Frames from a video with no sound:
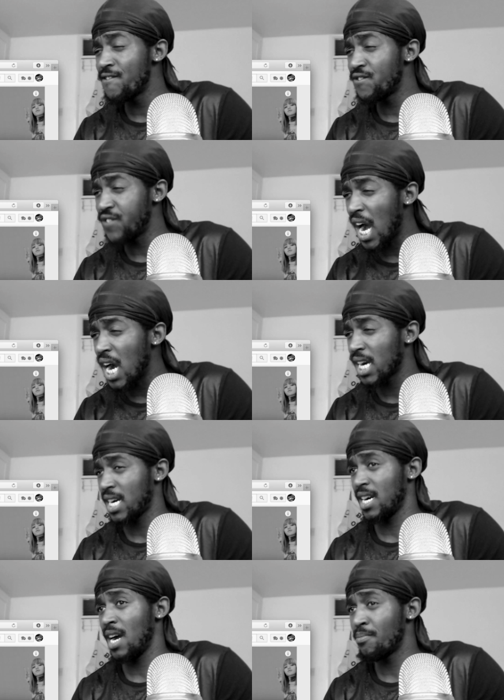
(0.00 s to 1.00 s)
fuck,
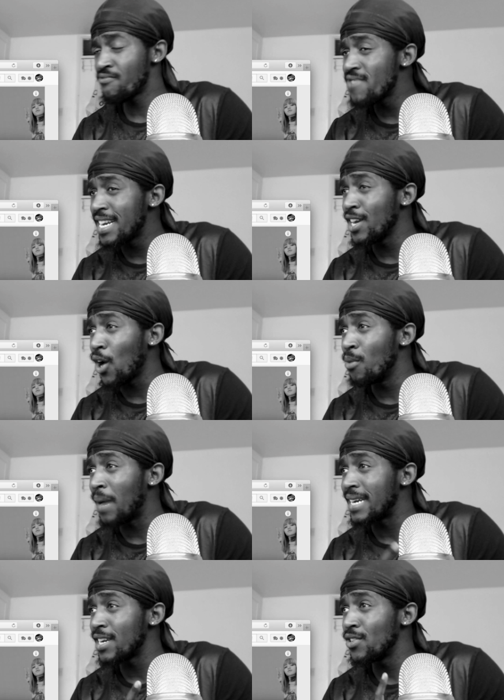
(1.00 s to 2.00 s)
I really hope I
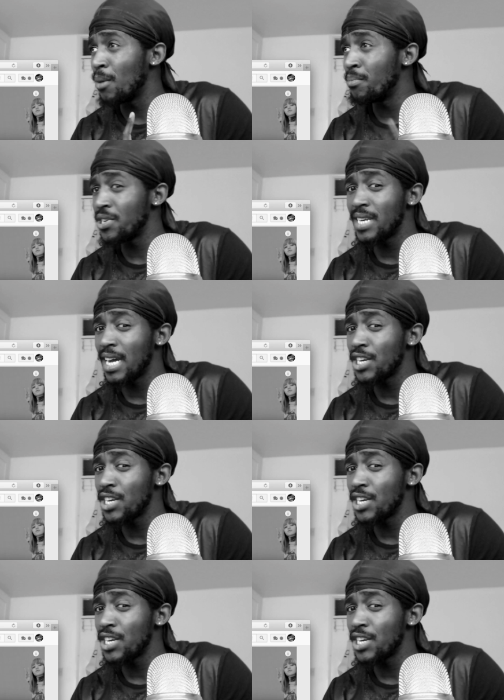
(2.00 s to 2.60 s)
did not butcher that